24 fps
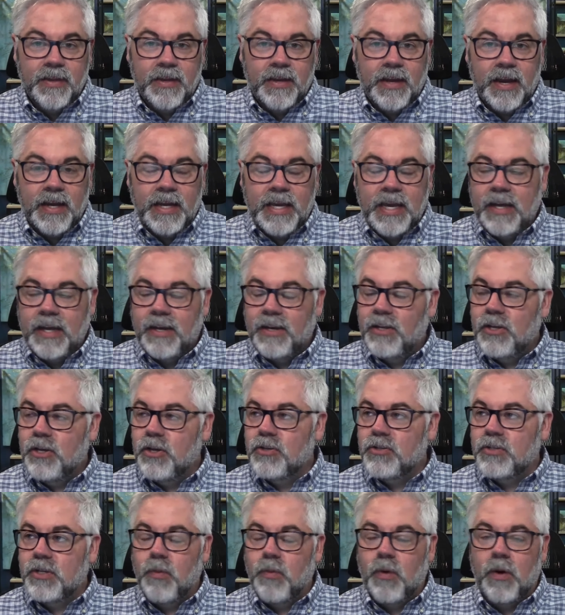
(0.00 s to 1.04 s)
Again,
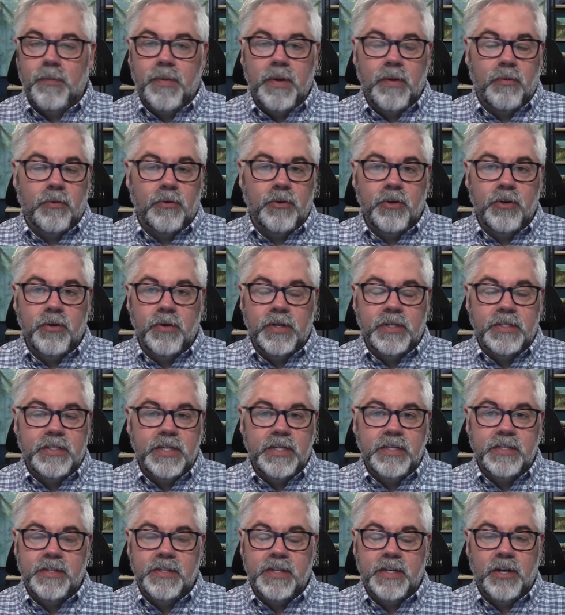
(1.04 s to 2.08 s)
usually what people do in
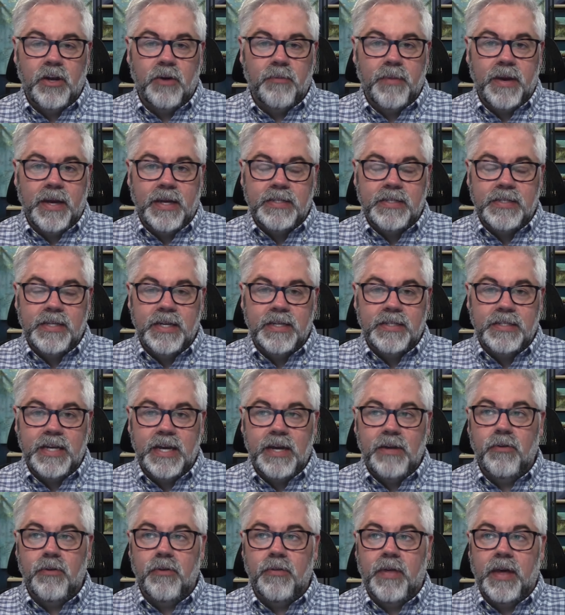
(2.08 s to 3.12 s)
seasons that don't make sense,
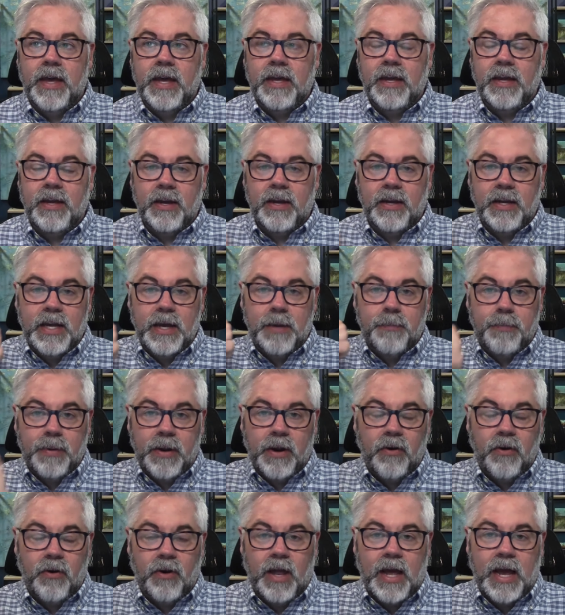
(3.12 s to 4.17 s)
either they get
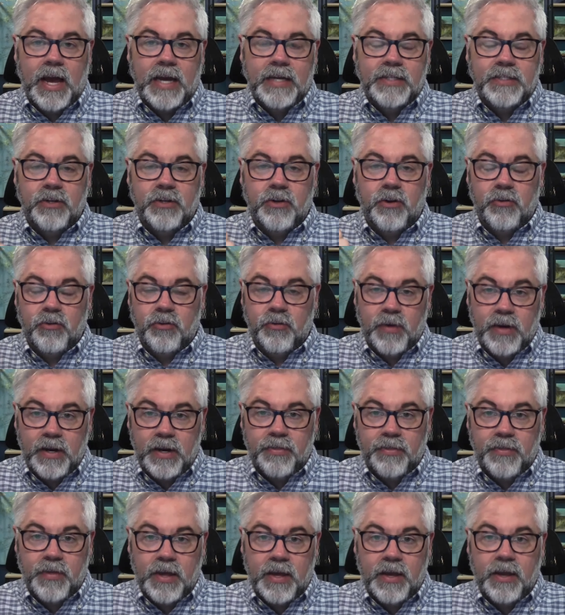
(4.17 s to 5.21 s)
paralyzed and don't do
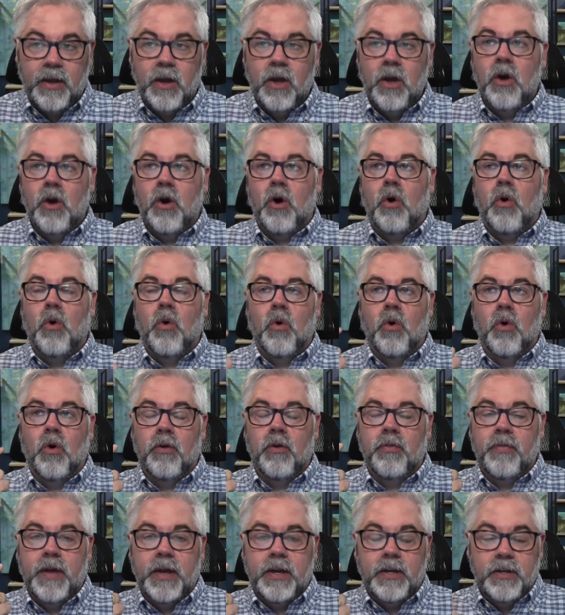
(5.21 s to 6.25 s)
anything, or
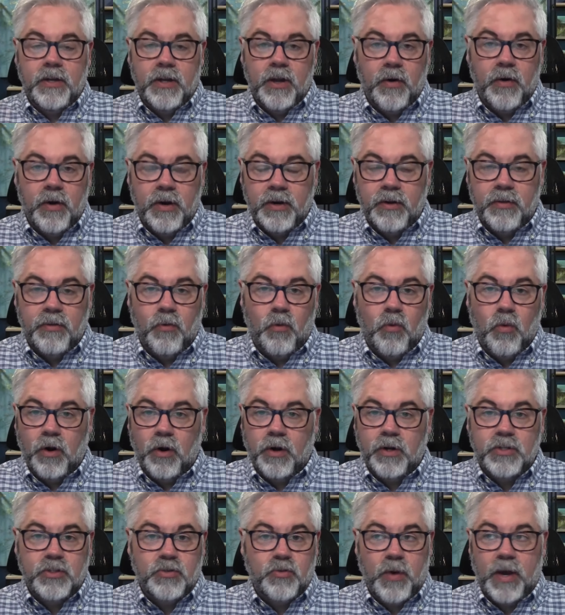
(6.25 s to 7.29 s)
they go into the
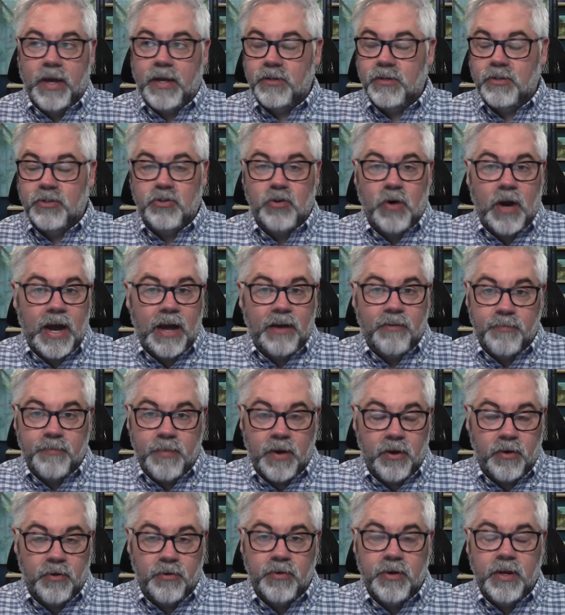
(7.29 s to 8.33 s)
work, sweat, and strive
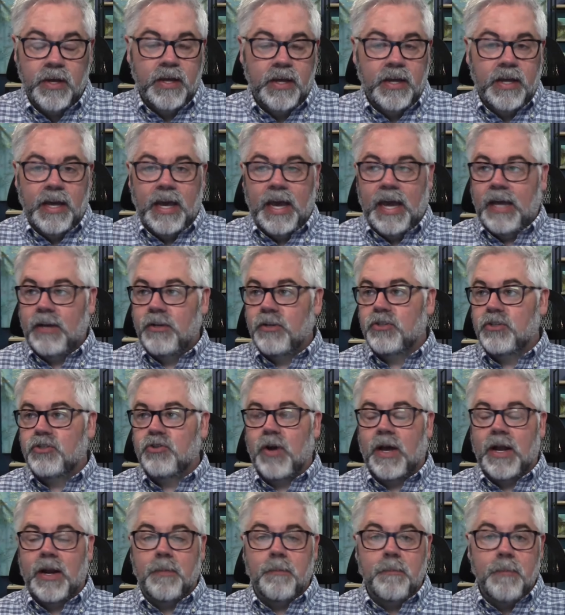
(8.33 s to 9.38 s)
mode and just
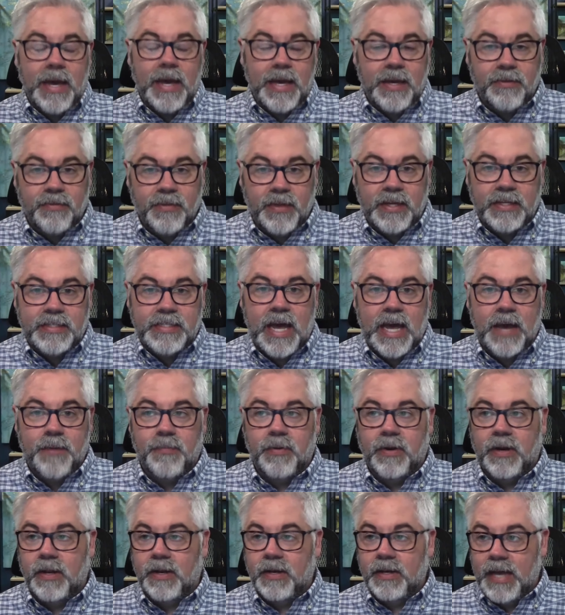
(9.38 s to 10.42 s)
try to make things
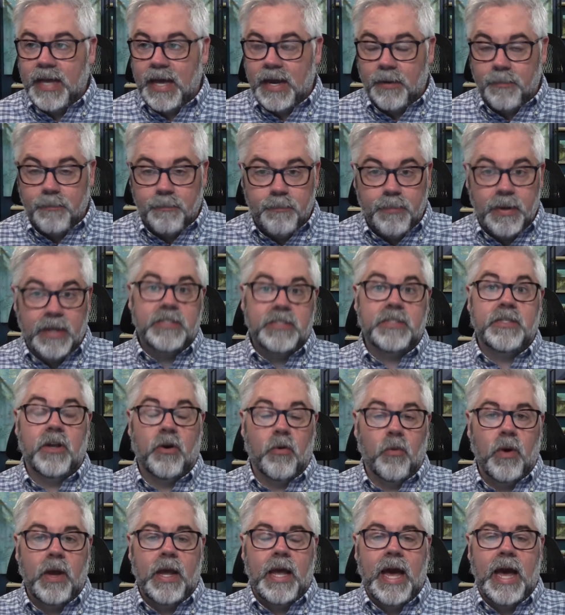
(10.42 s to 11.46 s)
happen and kind of bust their
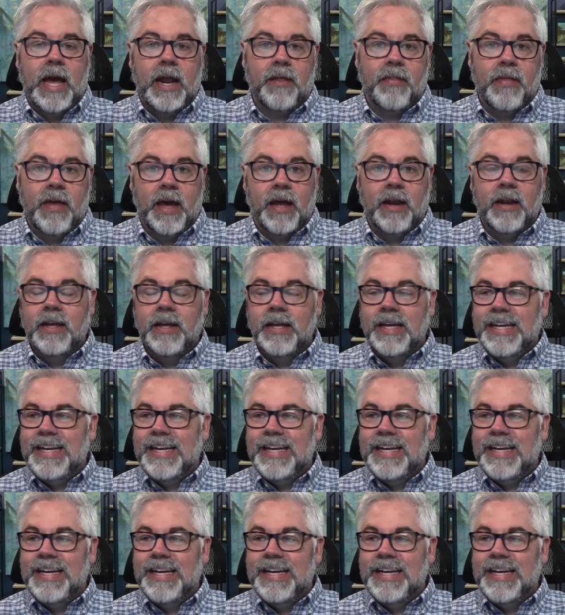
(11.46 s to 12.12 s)
way out of that.